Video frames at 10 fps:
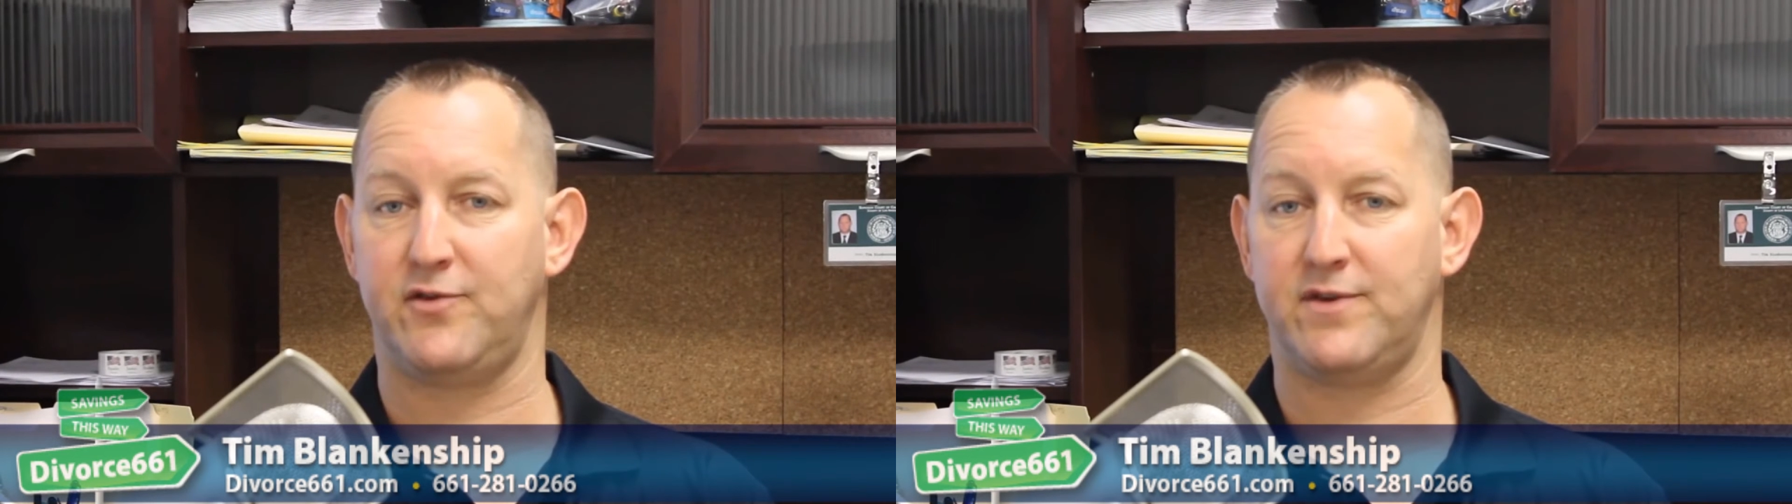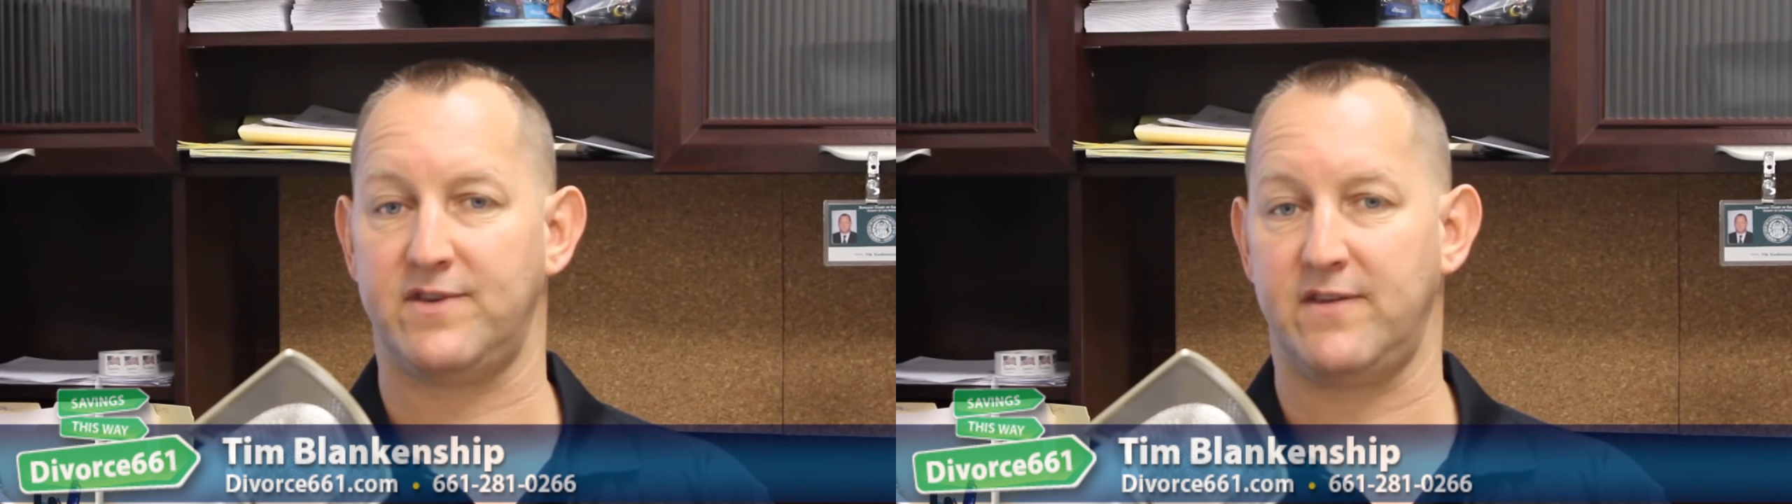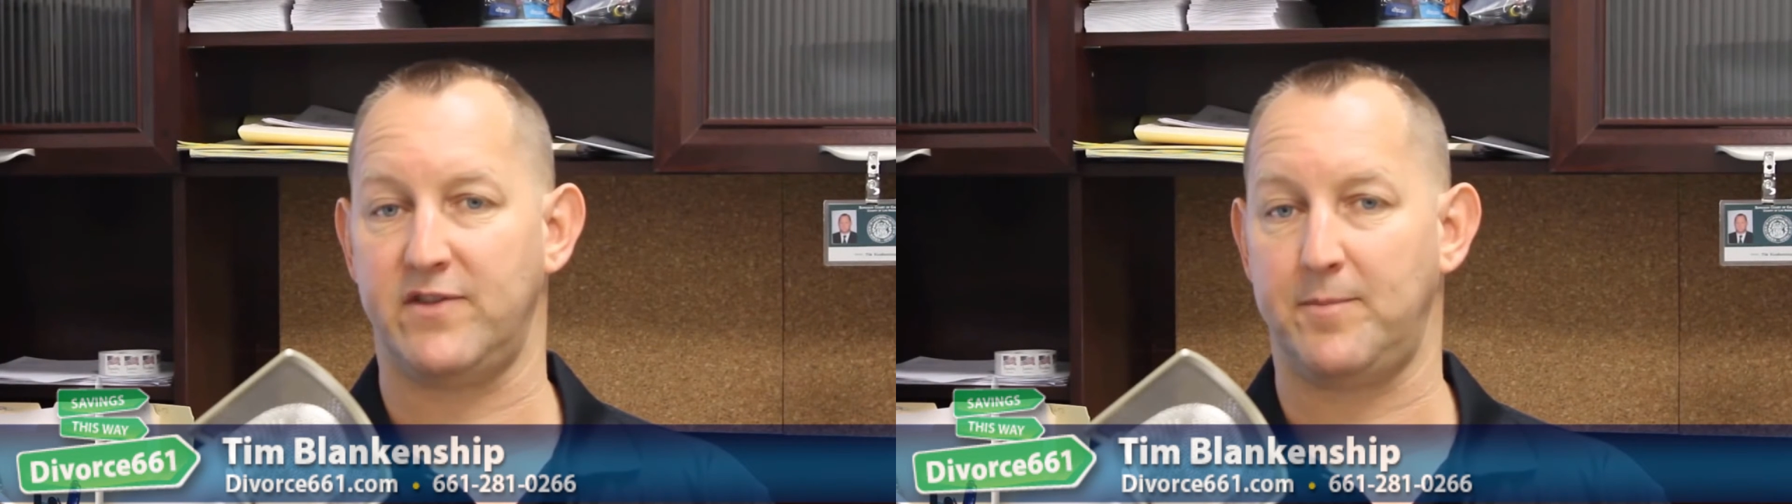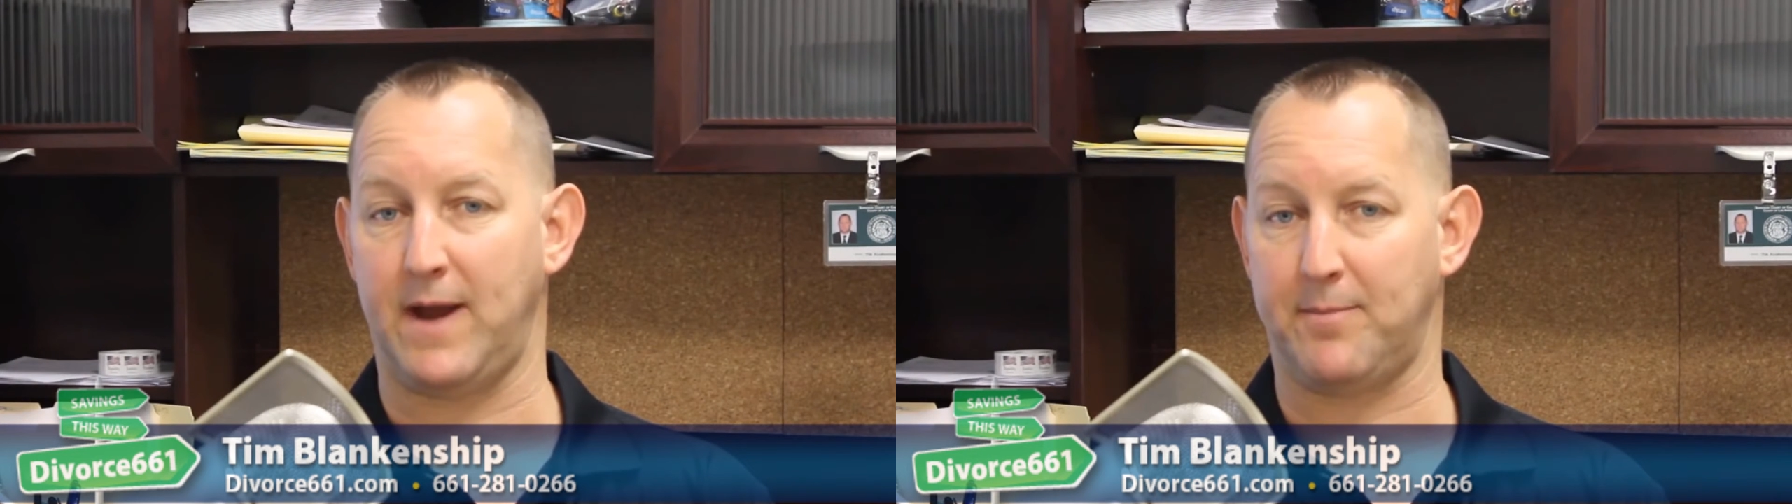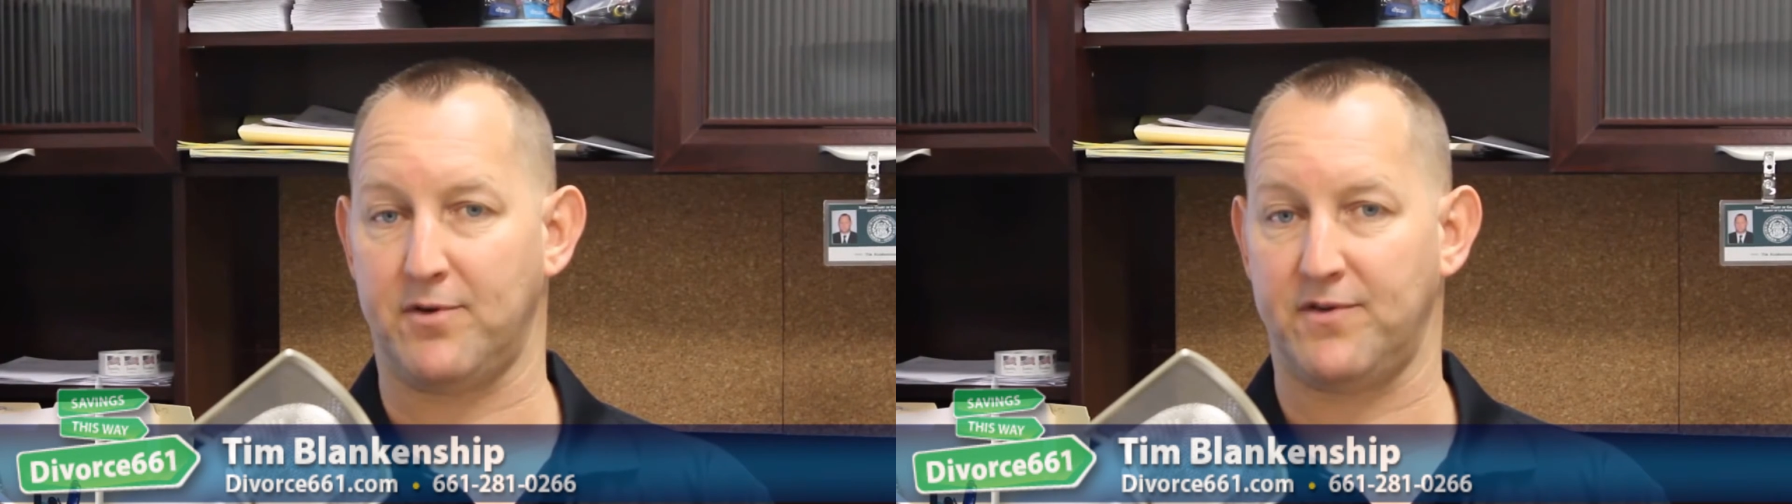you received the
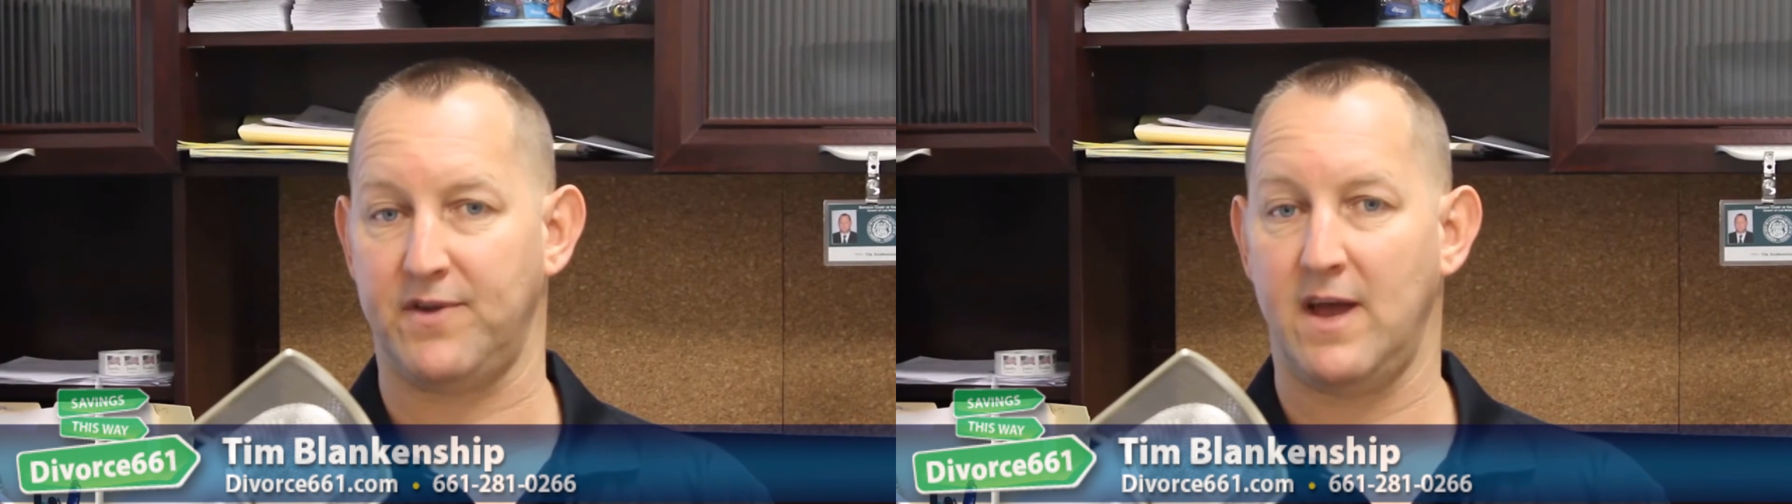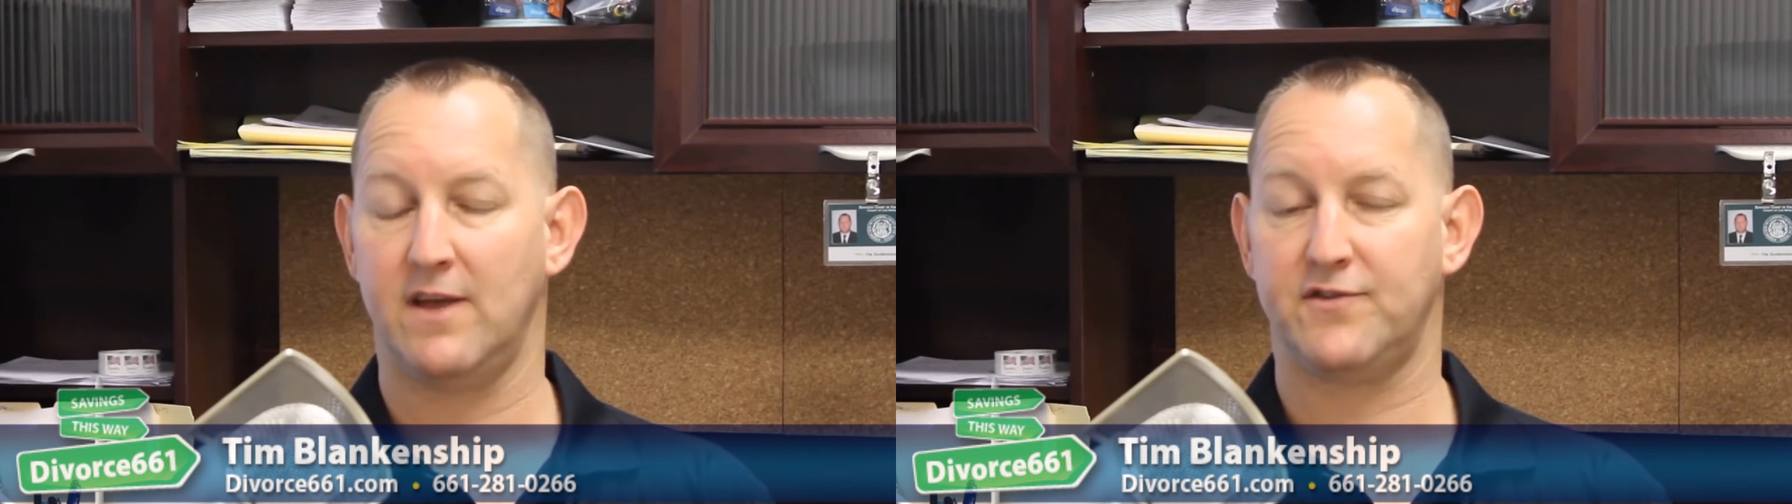papers